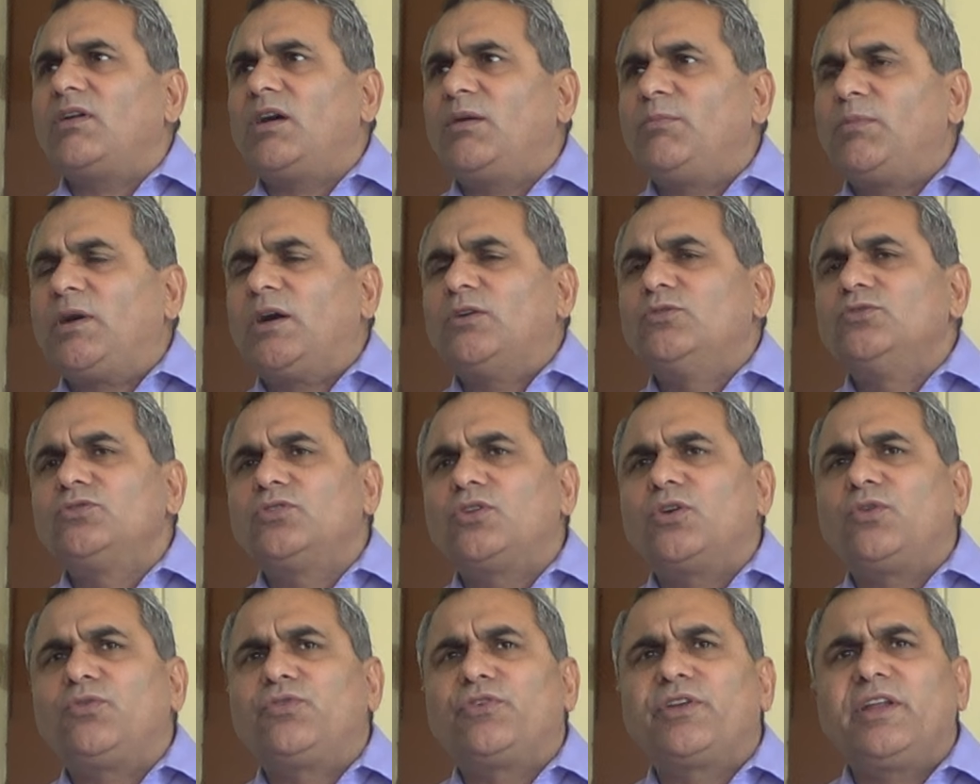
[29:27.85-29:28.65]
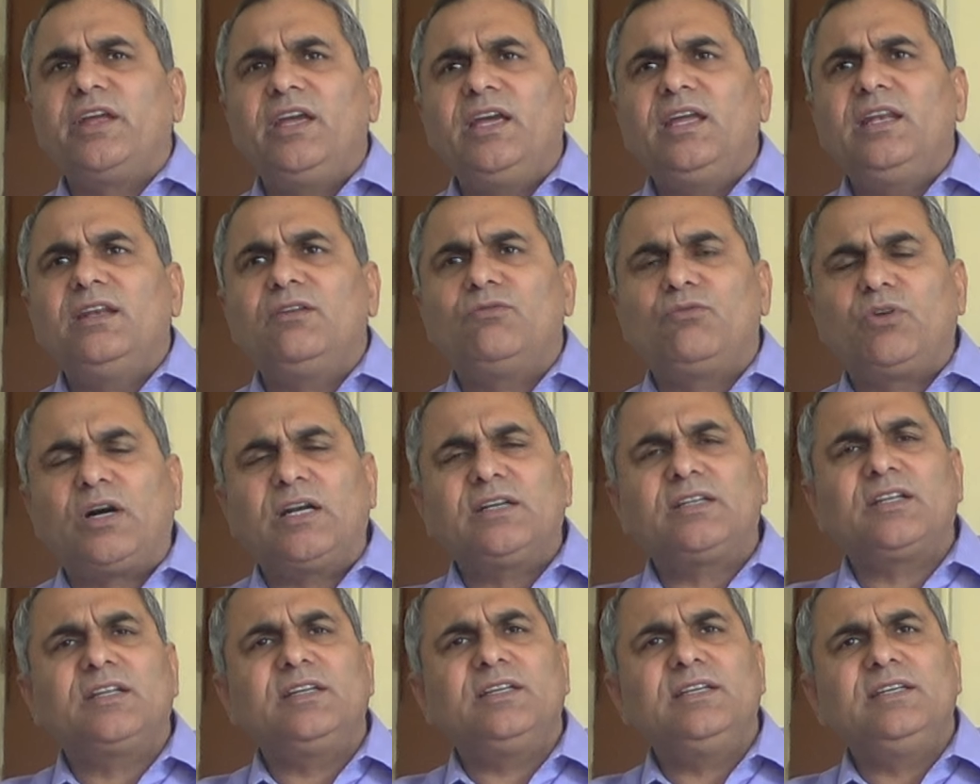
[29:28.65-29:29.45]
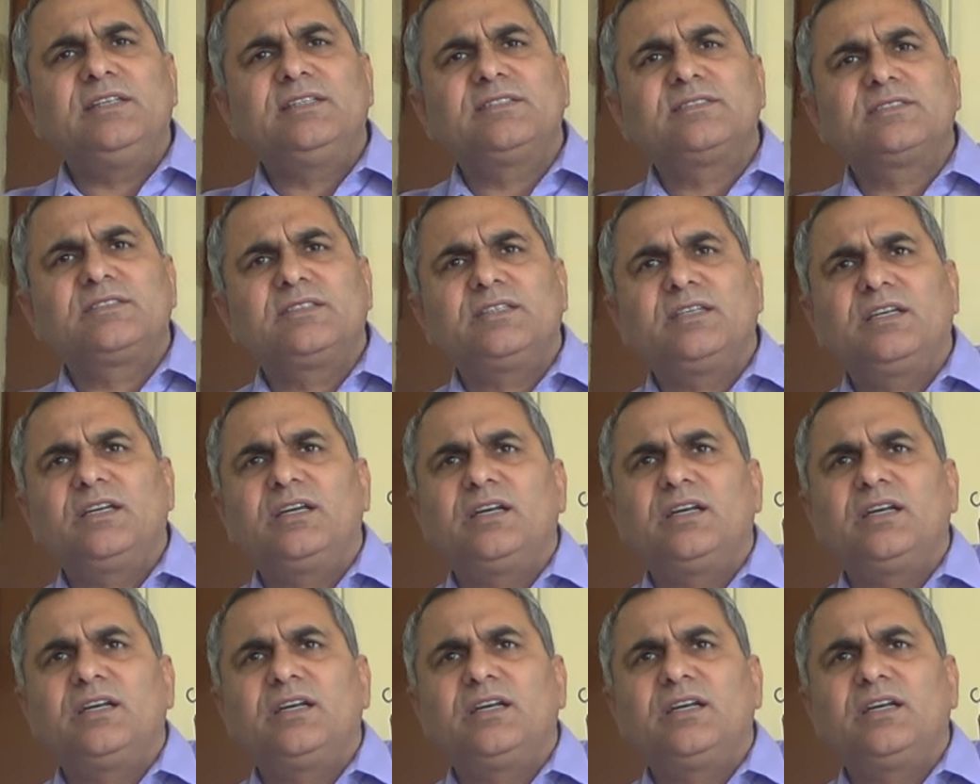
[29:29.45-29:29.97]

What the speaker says: amount of rain, water is